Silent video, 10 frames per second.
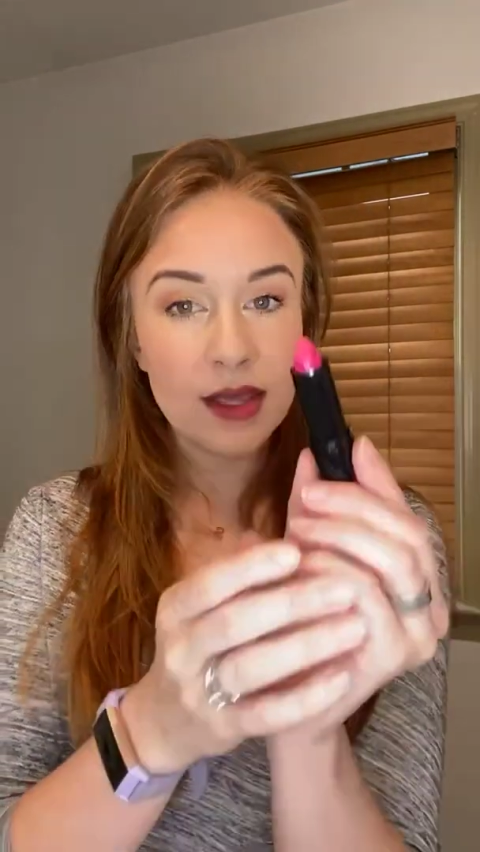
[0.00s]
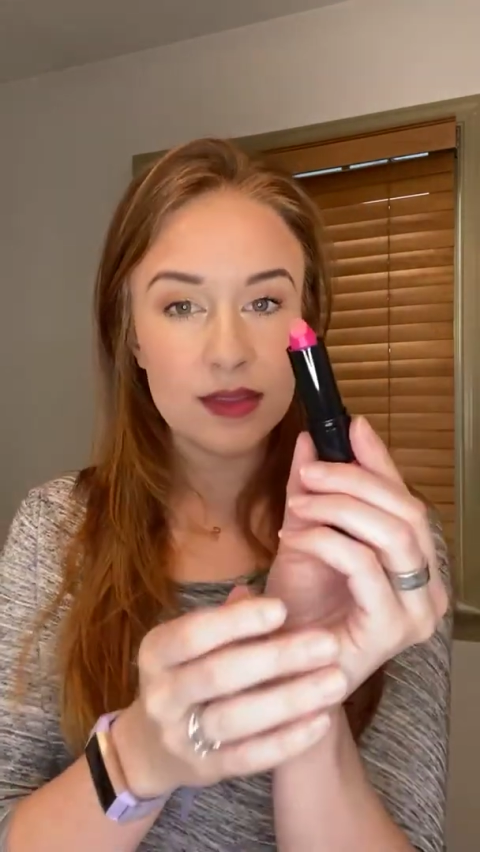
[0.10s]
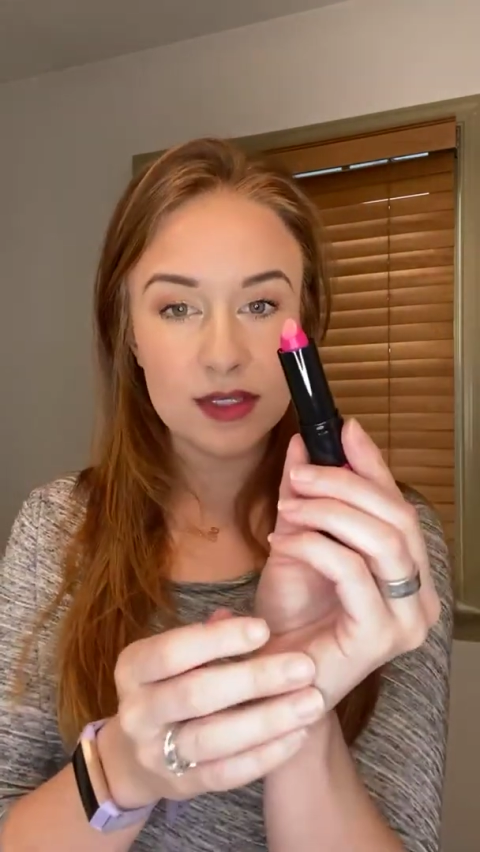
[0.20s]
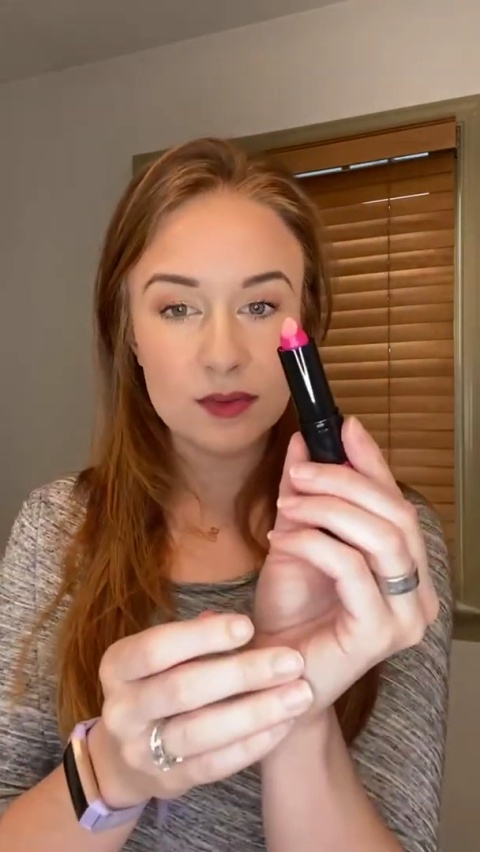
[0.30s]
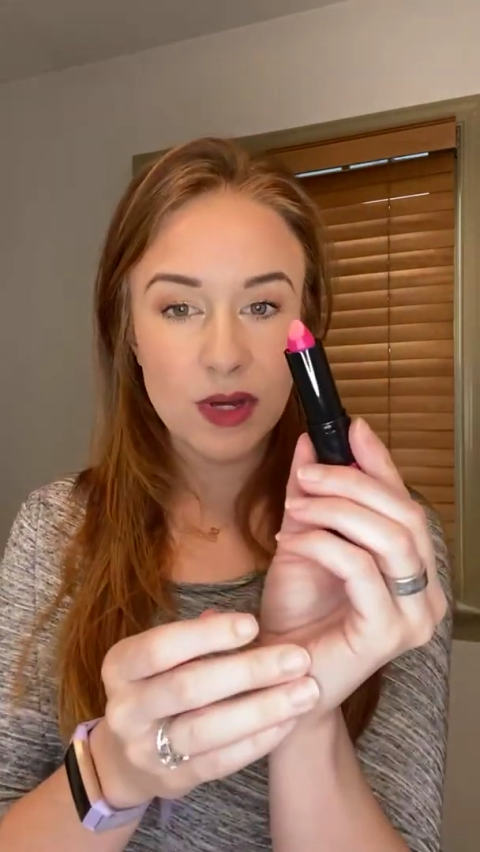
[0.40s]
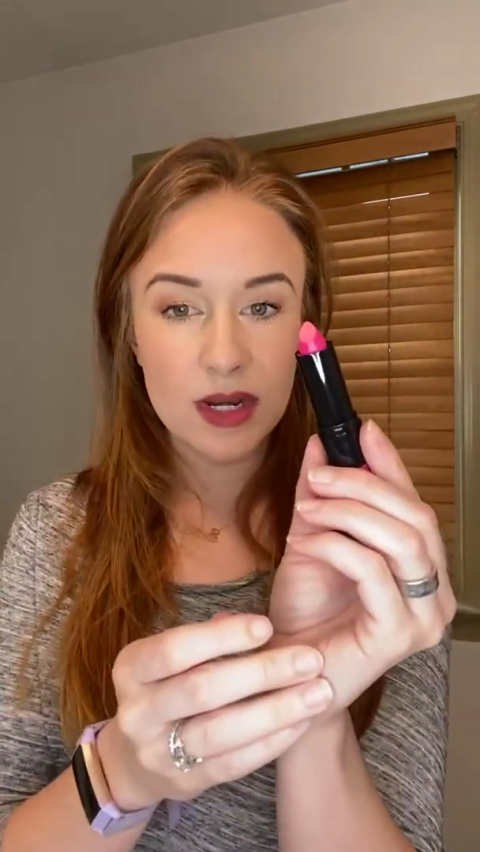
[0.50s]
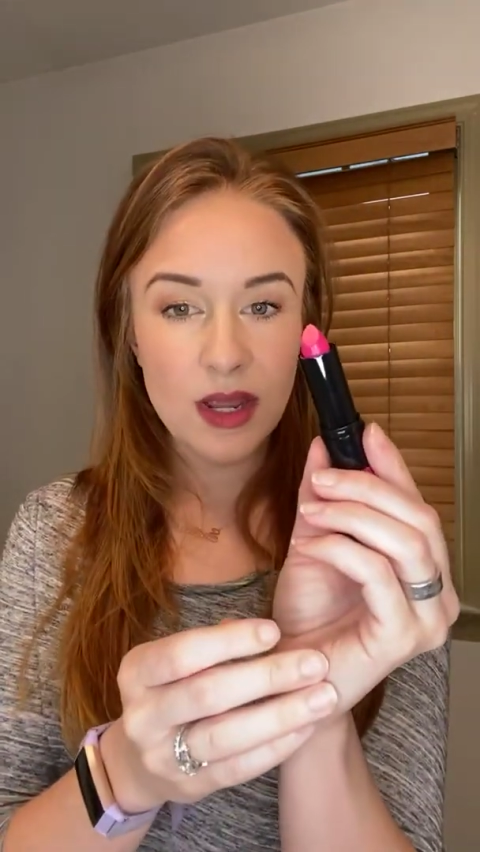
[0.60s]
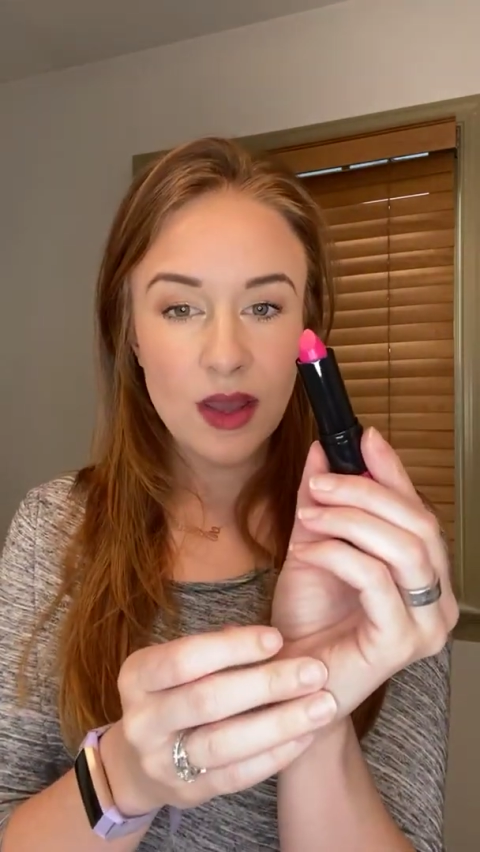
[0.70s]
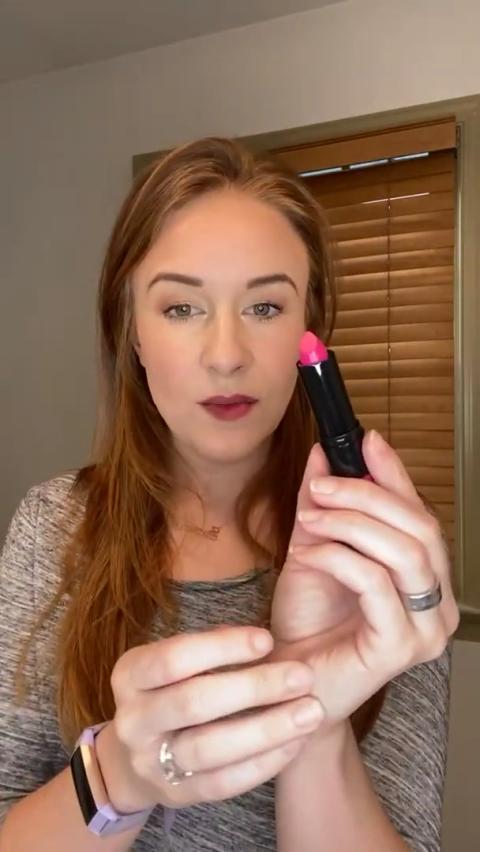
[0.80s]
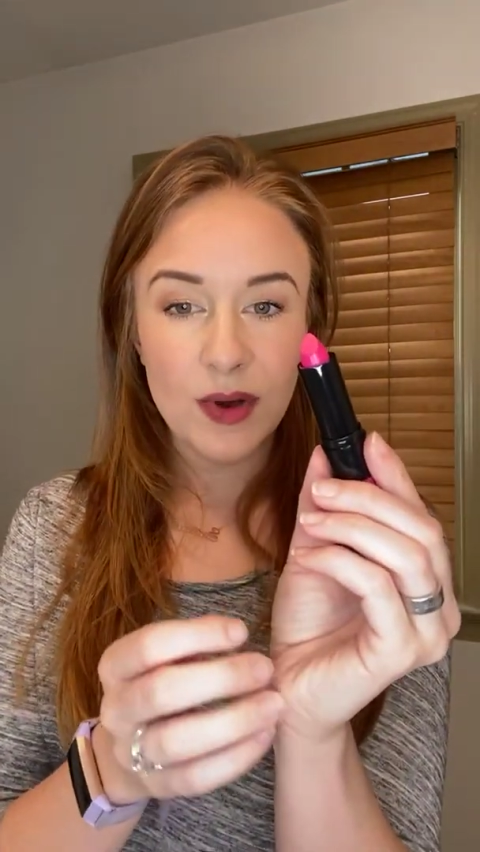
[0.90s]
This one
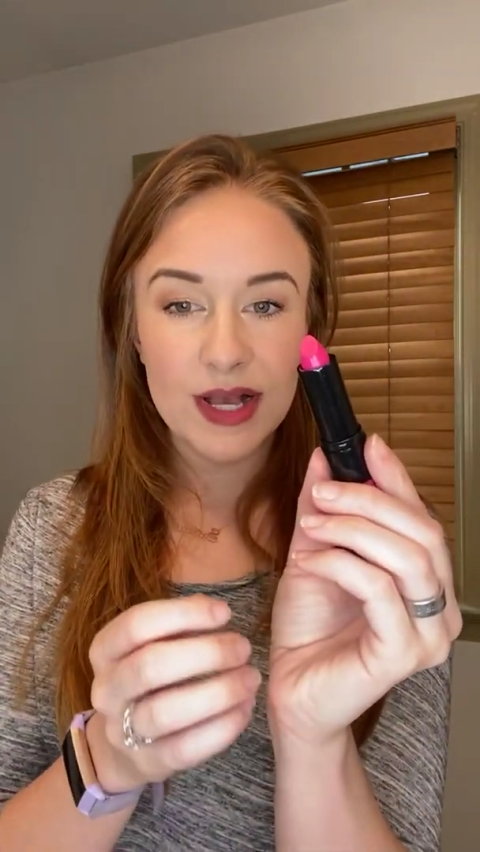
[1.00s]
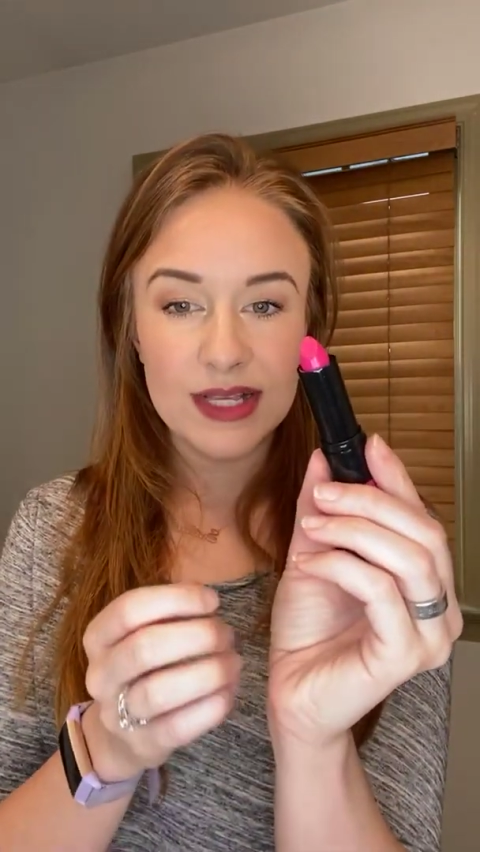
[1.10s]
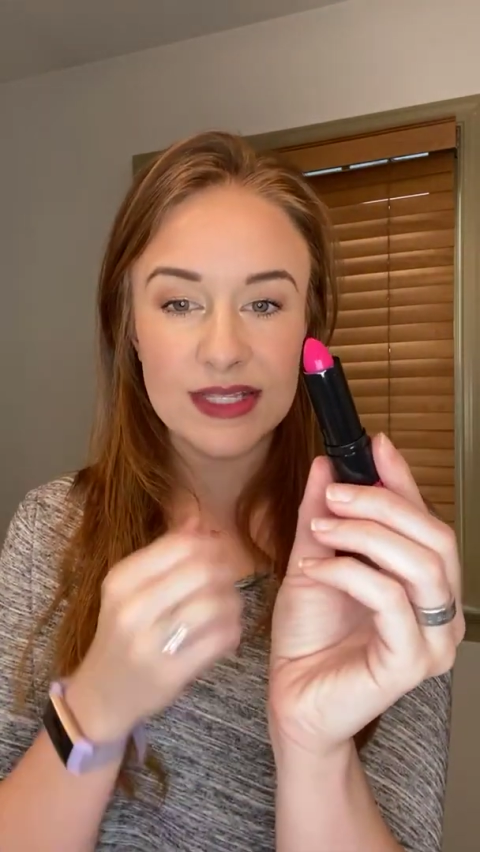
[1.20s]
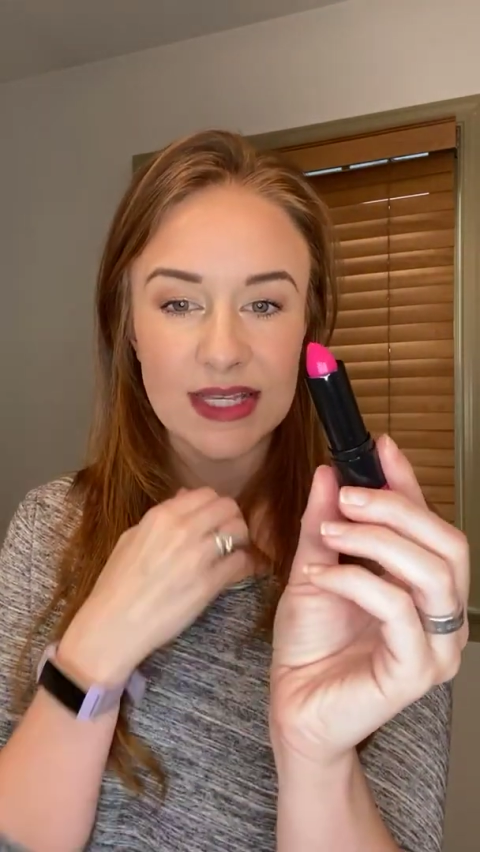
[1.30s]
was